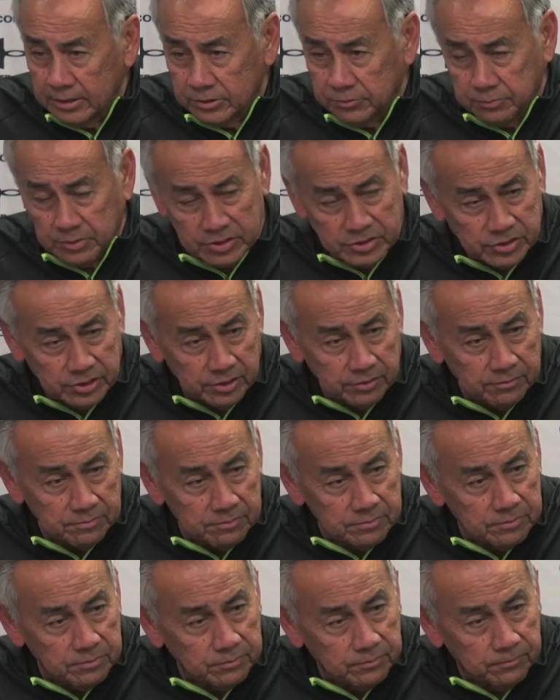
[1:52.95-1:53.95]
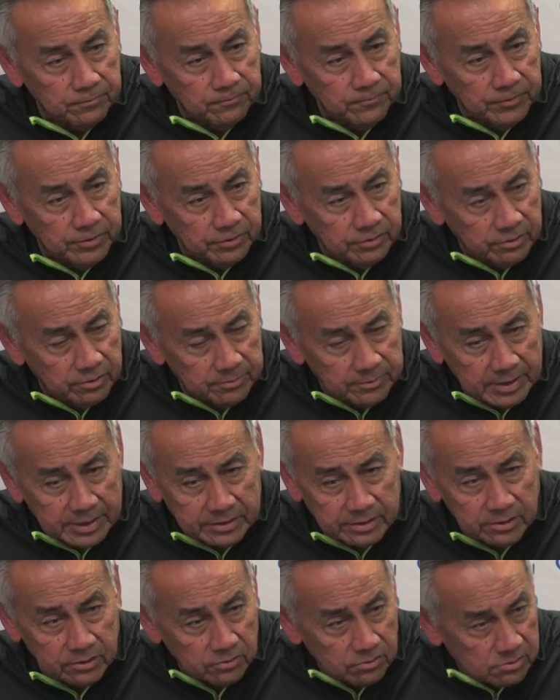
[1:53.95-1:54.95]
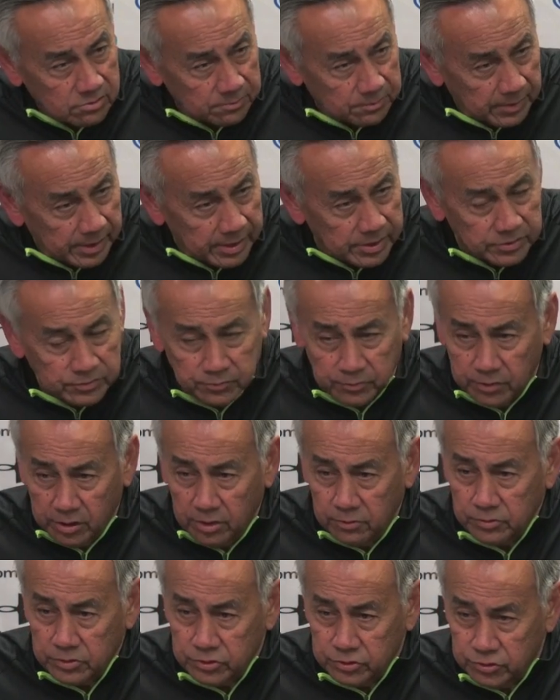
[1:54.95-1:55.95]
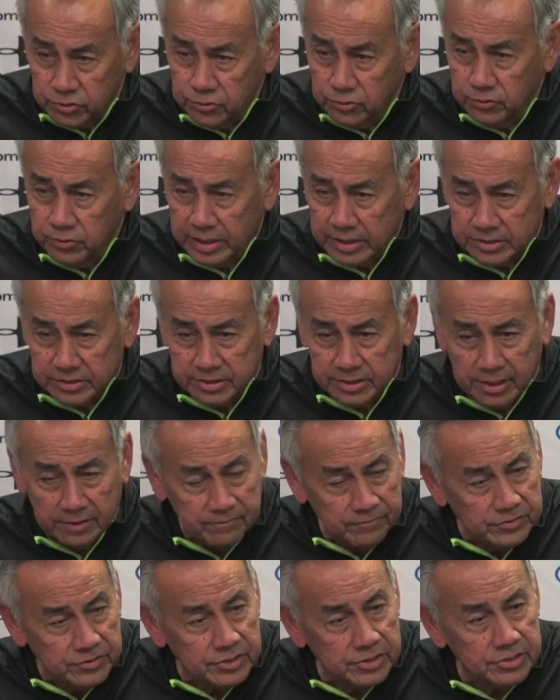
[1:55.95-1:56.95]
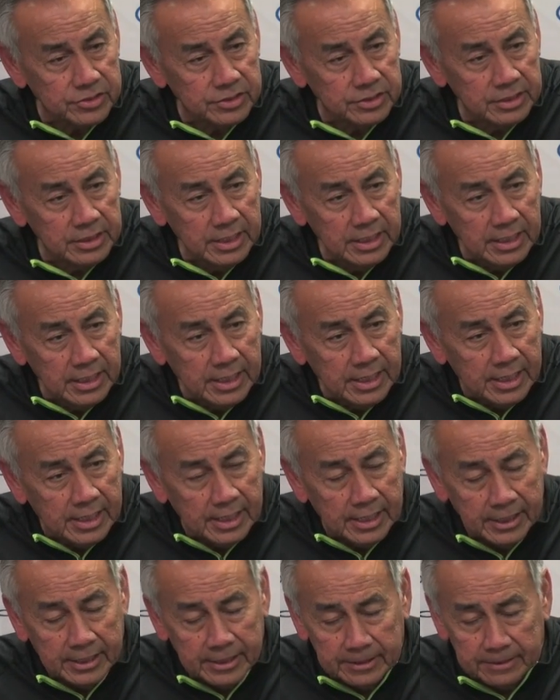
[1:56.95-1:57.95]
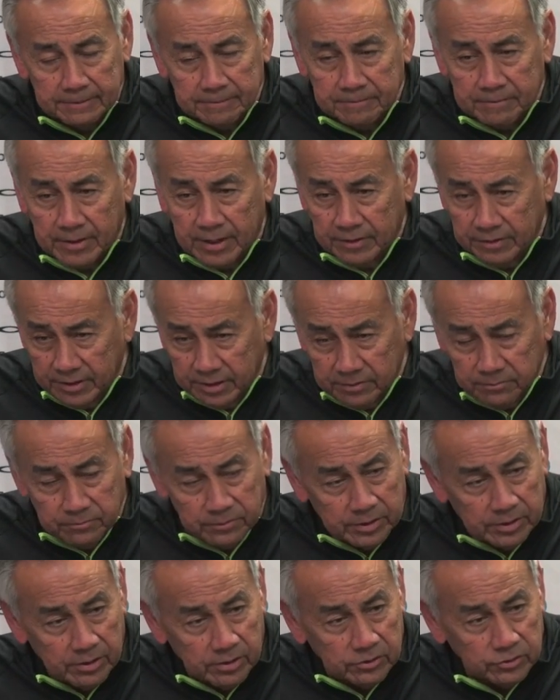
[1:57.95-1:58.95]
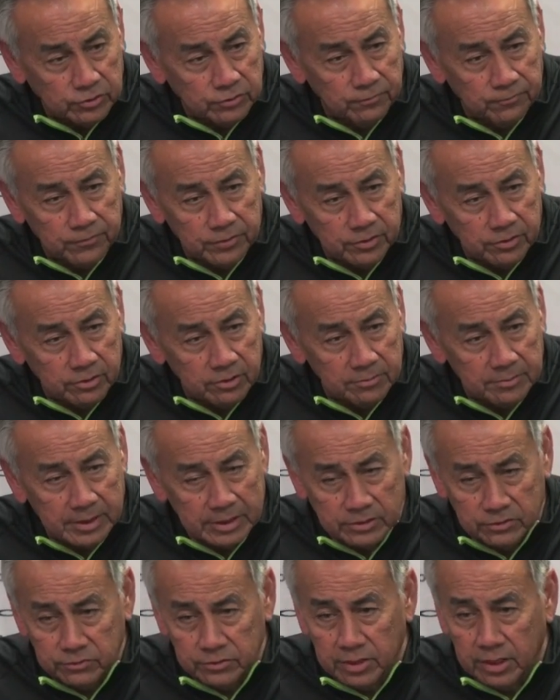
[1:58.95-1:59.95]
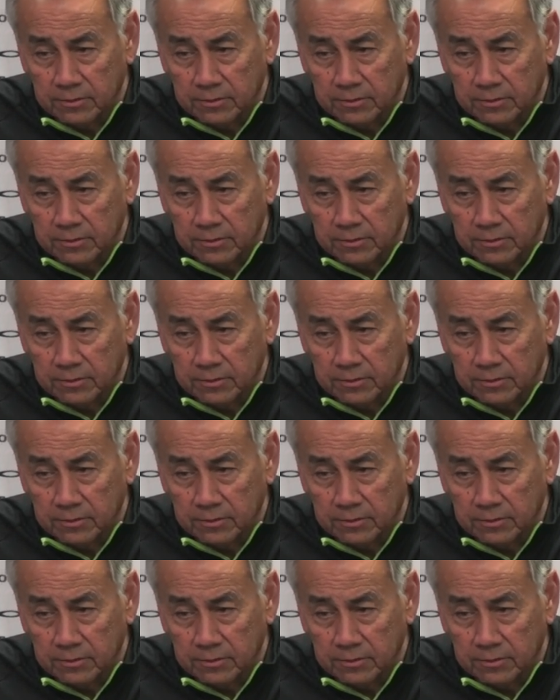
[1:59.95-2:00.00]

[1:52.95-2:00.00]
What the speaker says: Especially feel good about the local players. We always do. That's the emphasis. And then we also feel good about two